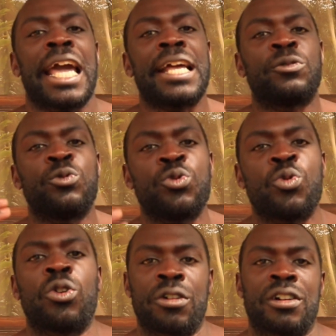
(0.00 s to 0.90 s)
and
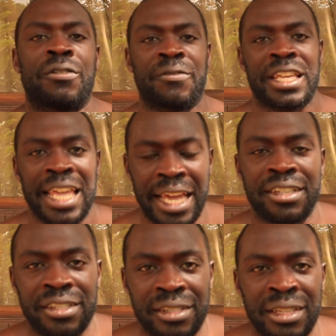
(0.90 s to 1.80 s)
you are on
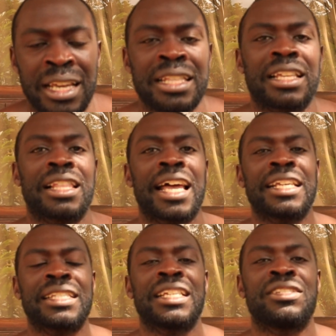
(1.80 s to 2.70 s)
vacation. The last thing